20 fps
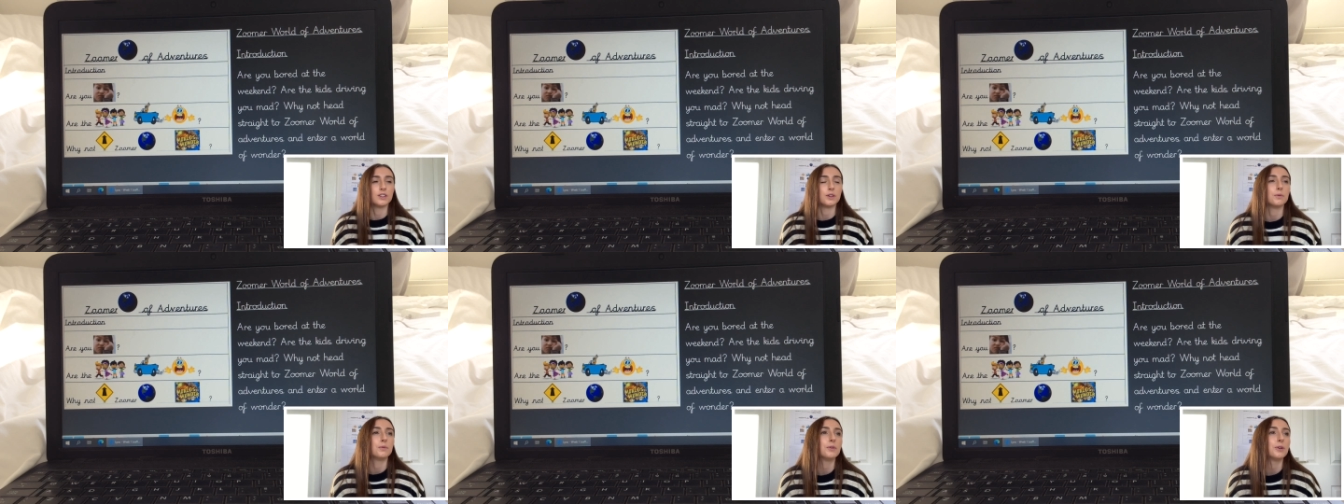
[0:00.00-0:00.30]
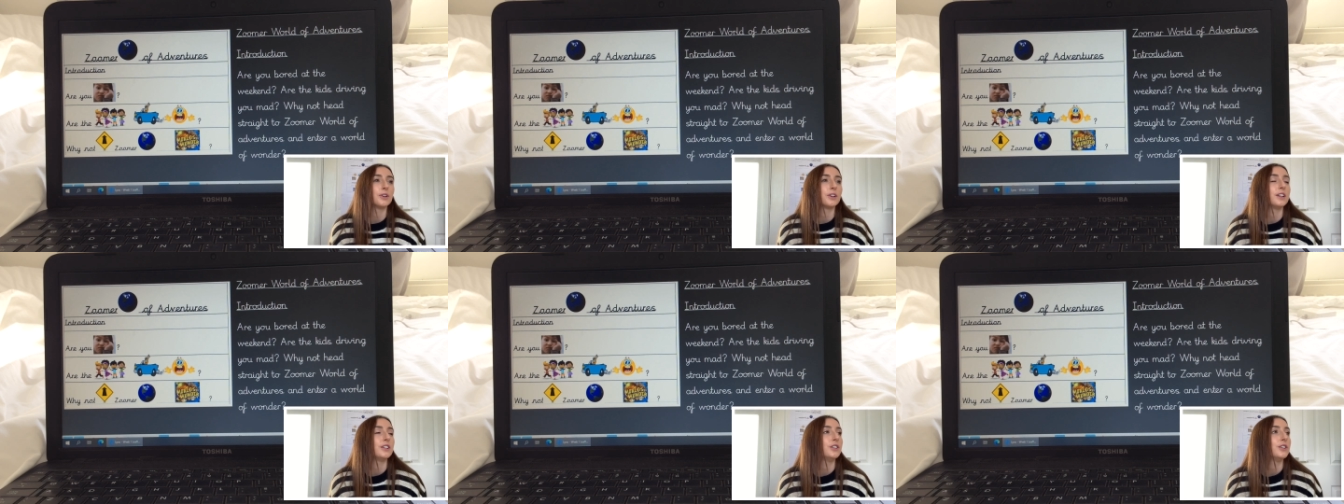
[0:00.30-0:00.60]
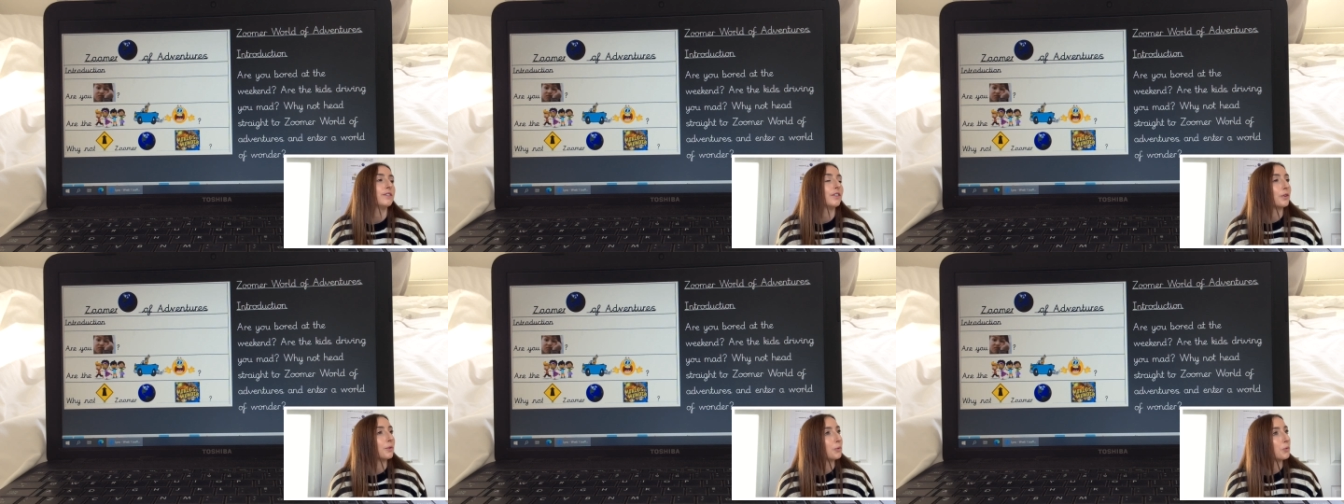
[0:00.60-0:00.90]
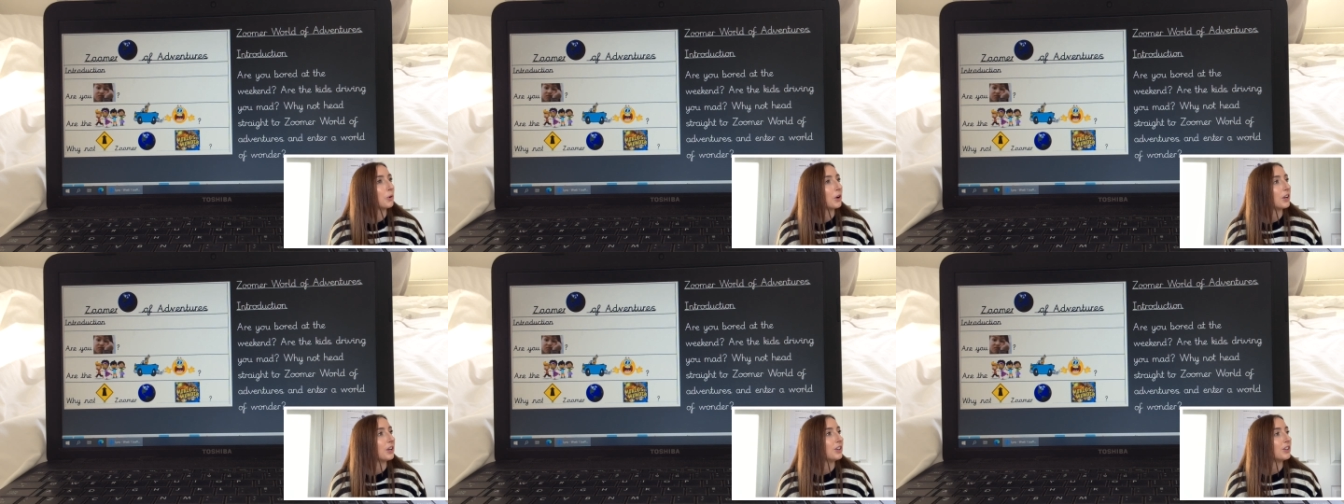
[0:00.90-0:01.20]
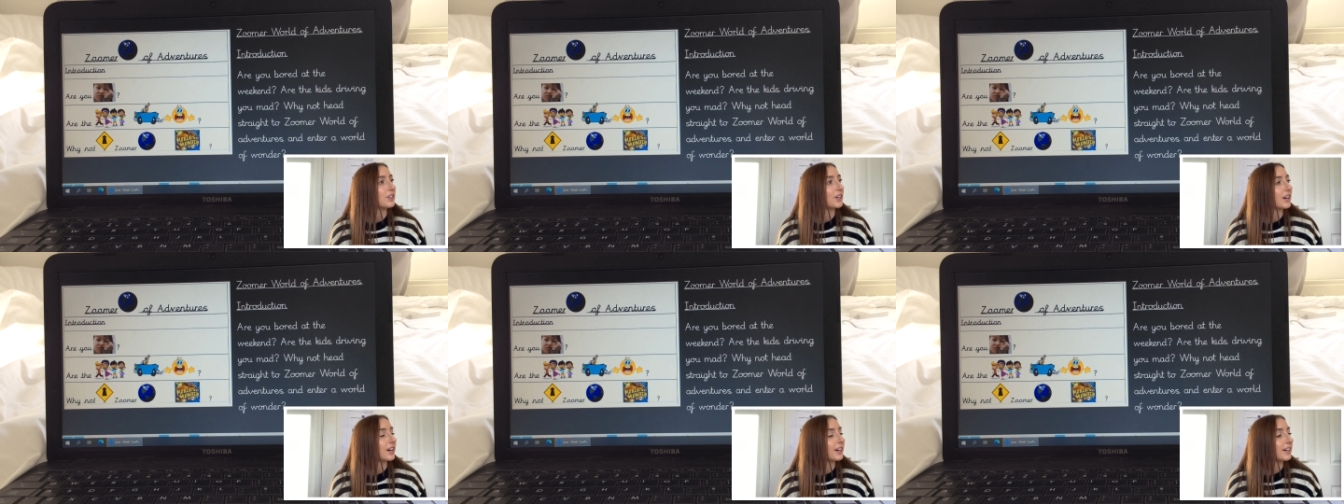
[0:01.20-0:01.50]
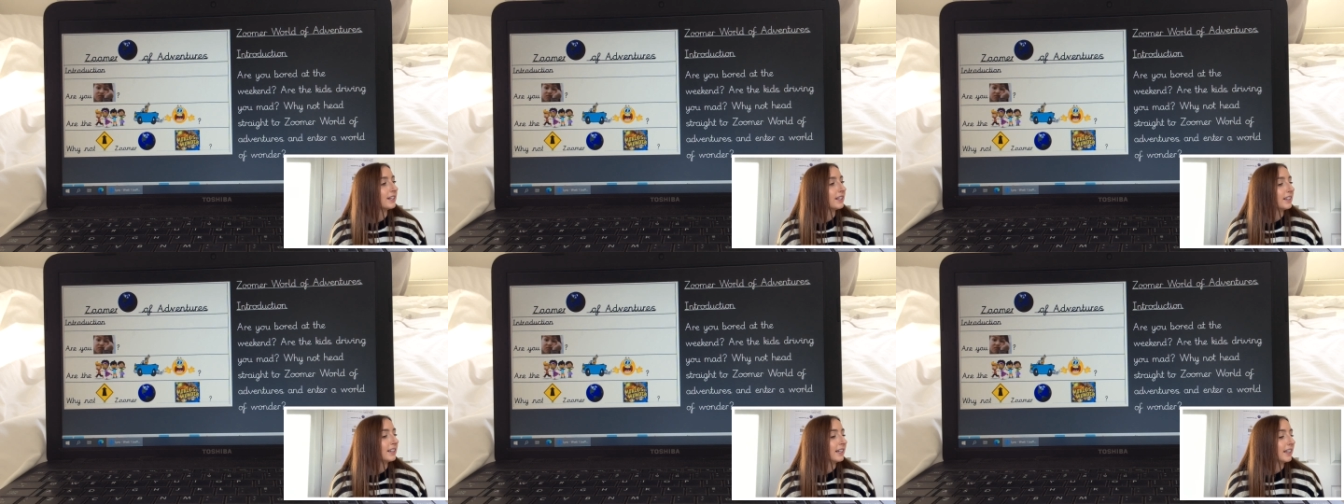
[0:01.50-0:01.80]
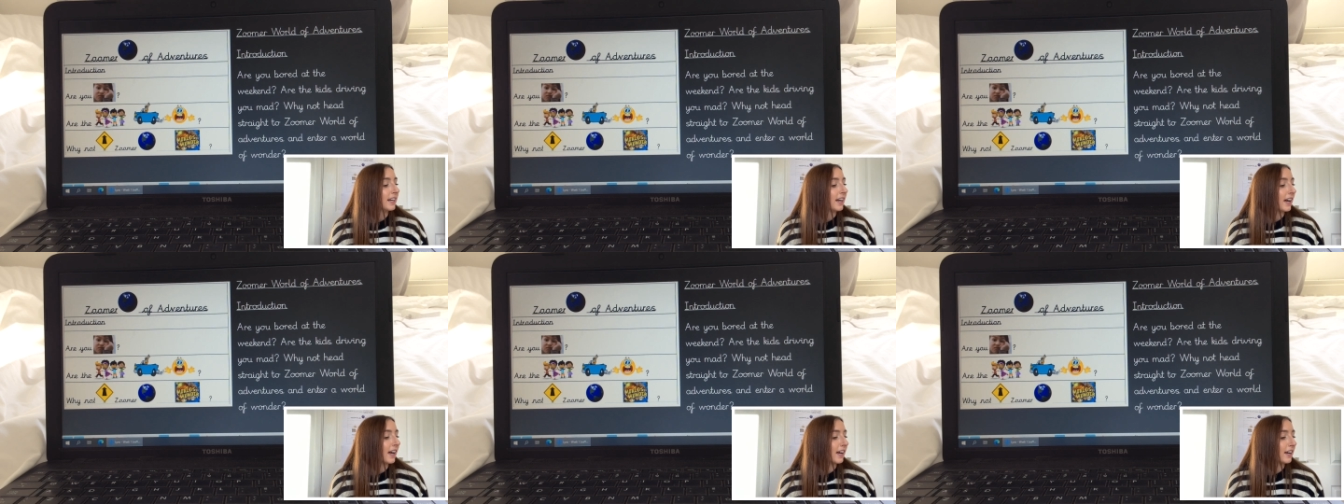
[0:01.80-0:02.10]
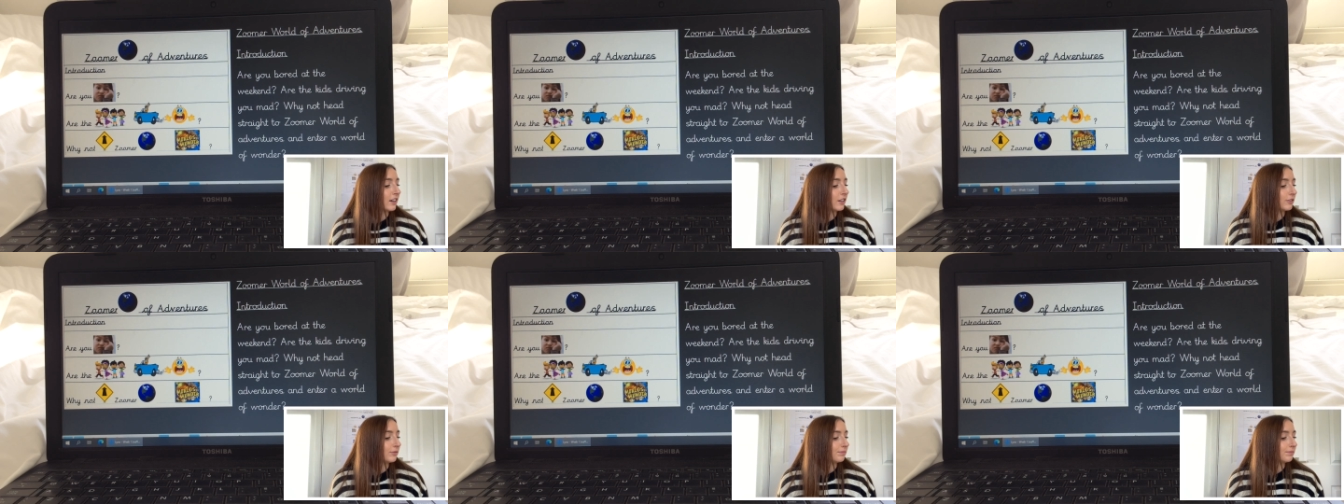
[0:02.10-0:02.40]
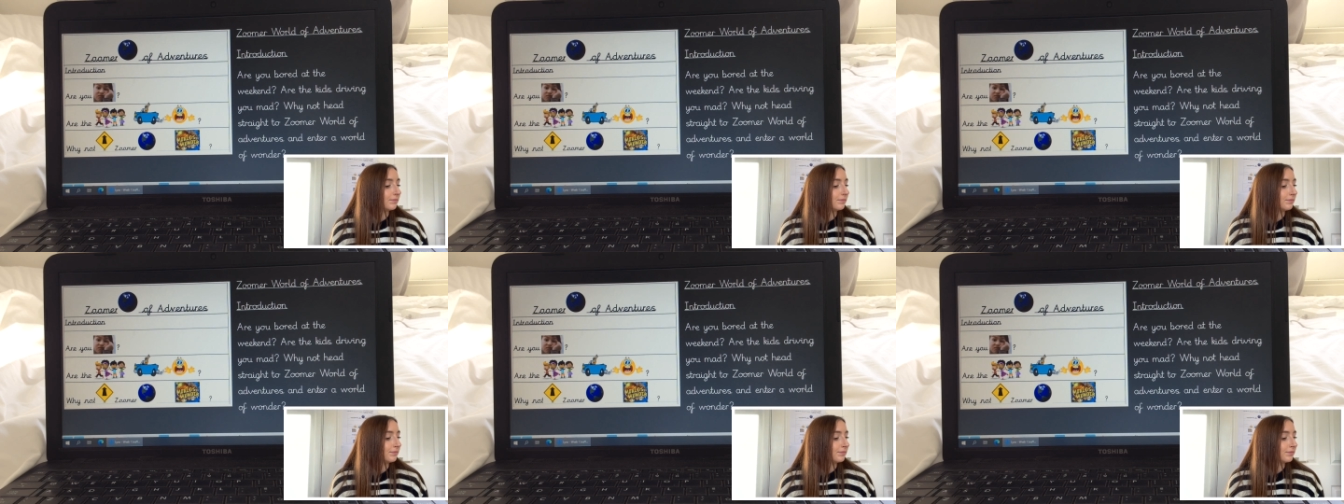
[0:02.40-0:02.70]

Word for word: What could I do for wonder? Um,